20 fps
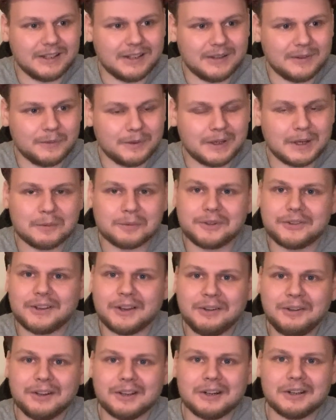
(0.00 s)
when I was
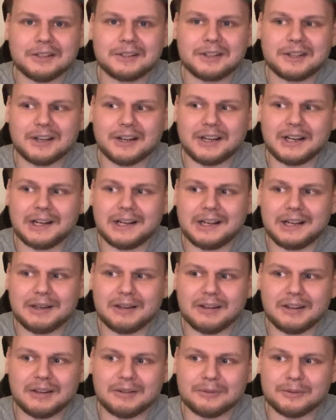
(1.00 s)
younger,
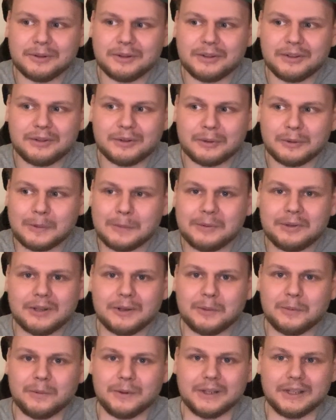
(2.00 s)
I was so
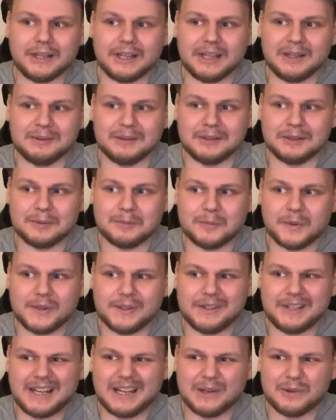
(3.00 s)
obsessed with gaming, but
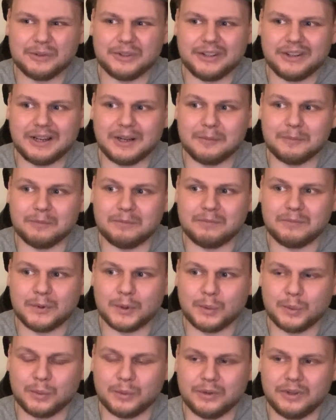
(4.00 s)
now that I'm
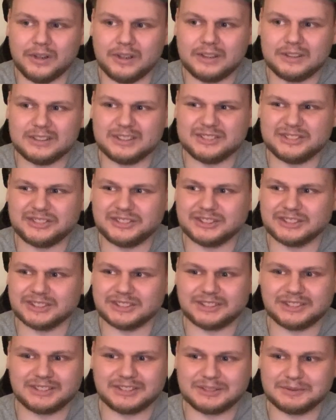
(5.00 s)
older, it's
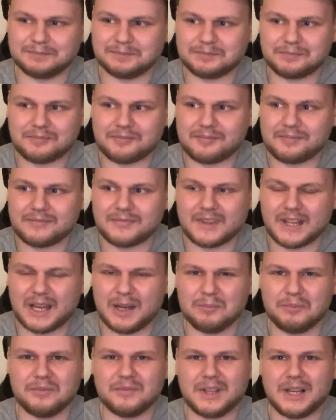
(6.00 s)
just
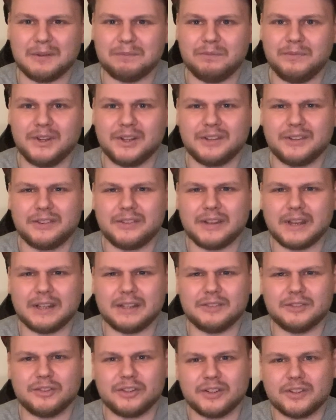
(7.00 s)
I'm not that
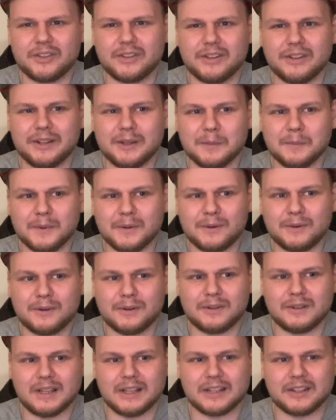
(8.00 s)
interested anymore.
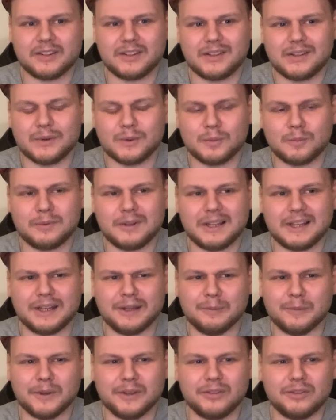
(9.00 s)
Like I still play,
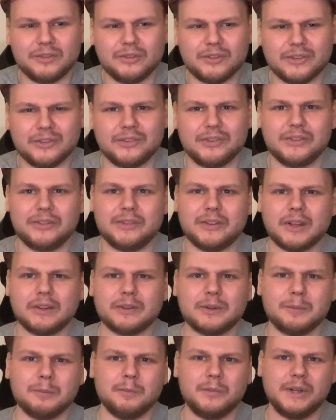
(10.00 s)
but it just
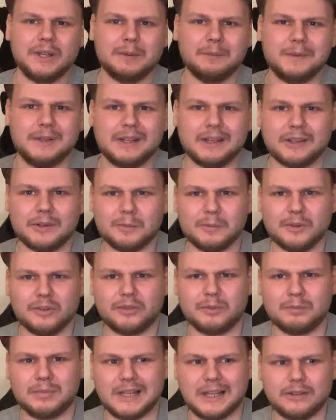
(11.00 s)
doesn't bring me as
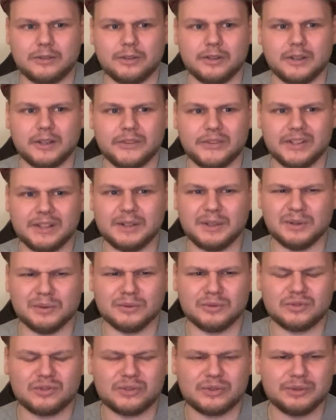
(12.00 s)
much pleasure as it
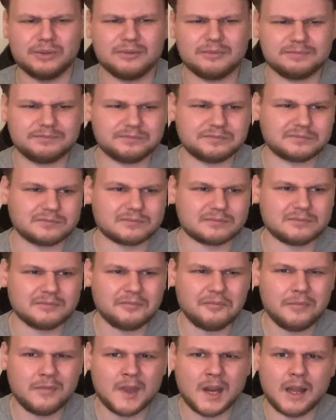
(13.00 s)
used to.
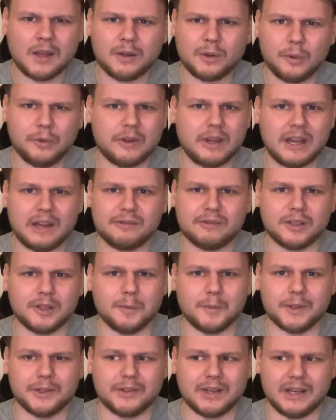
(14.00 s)
And also having a
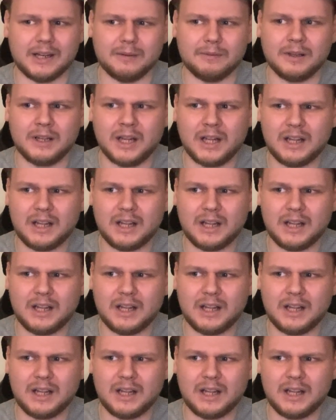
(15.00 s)
lot of time,